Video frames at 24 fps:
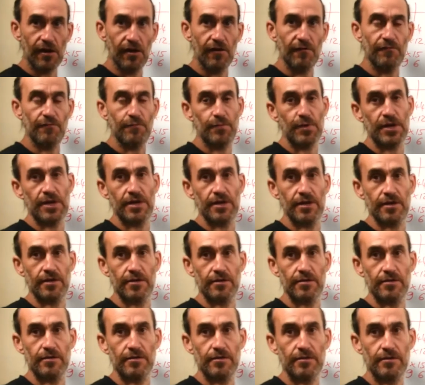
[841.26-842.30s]
of
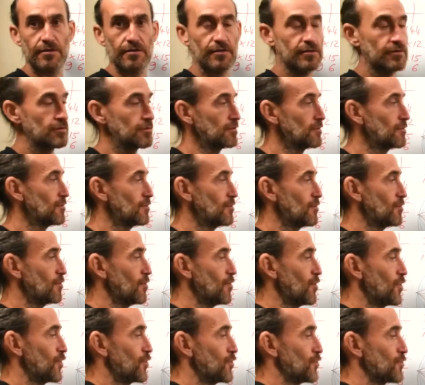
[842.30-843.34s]
being
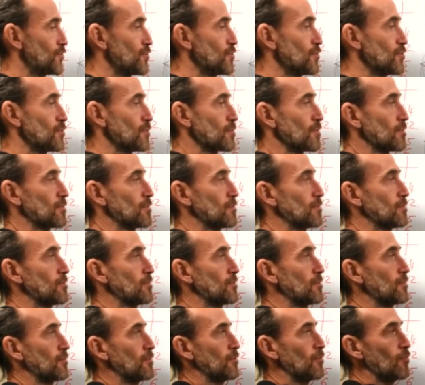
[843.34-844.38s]
through
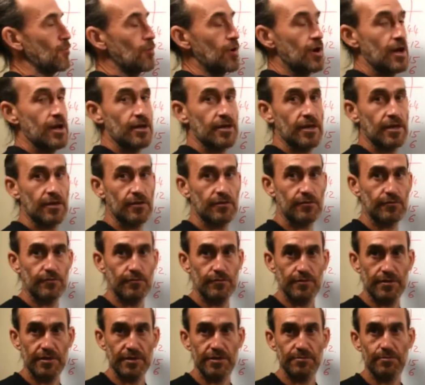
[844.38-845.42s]
working through
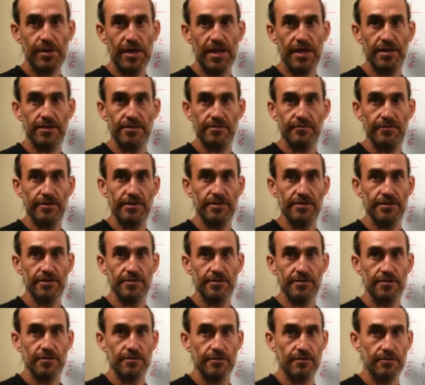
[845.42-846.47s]
these planes of
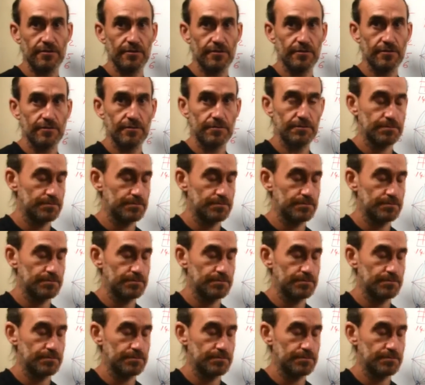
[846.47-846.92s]
existence.